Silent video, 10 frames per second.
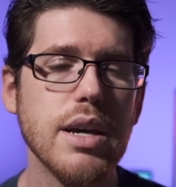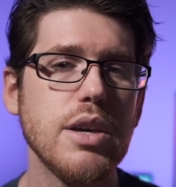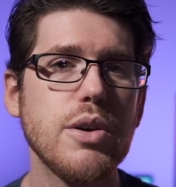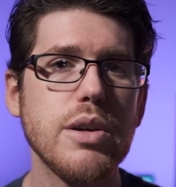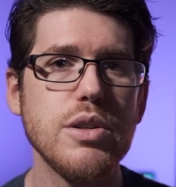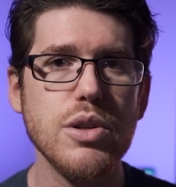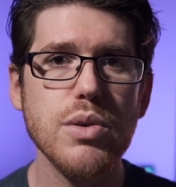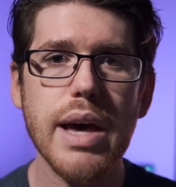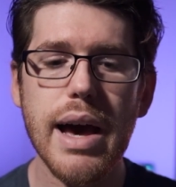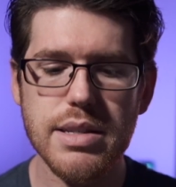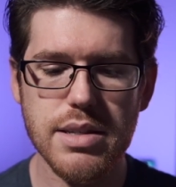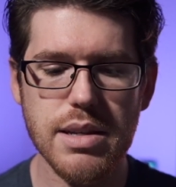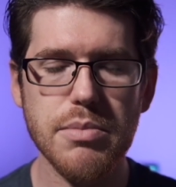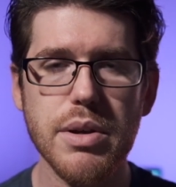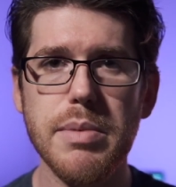you can do that
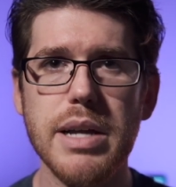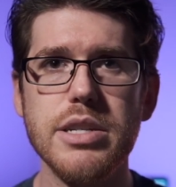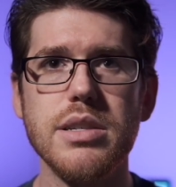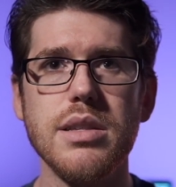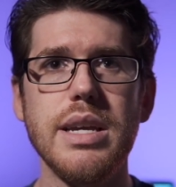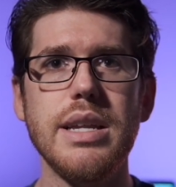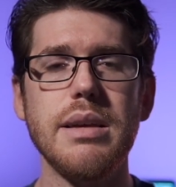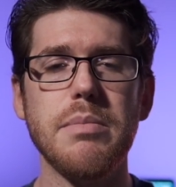simply by just leaning